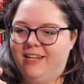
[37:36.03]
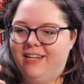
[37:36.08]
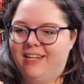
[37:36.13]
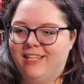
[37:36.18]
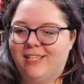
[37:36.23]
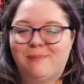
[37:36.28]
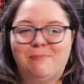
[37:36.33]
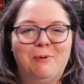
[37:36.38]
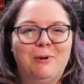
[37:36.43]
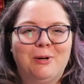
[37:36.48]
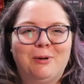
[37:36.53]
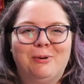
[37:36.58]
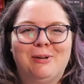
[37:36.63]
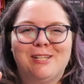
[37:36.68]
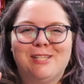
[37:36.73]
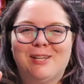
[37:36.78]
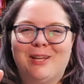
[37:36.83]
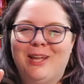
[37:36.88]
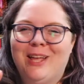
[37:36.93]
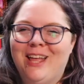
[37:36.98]
this book
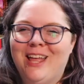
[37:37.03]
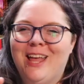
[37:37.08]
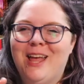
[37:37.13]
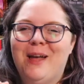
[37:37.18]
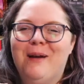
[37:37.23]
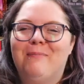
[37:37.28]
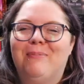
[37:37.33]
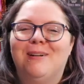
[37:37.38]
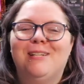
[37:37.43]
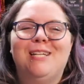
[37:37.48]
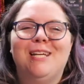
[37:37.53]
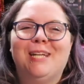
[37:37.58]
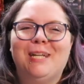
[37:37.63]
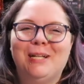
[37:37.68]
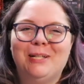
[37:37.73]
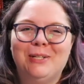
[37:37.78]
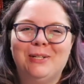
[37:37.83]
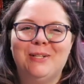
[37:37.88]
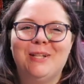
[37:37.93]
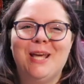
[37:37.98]
was
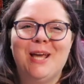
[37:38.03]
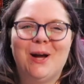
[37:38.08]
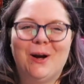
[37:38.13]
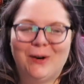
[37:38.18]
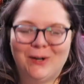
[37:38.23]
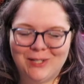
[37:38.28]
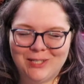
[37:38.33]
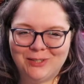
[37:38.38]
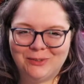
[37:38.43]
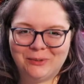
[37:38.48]
particularly hard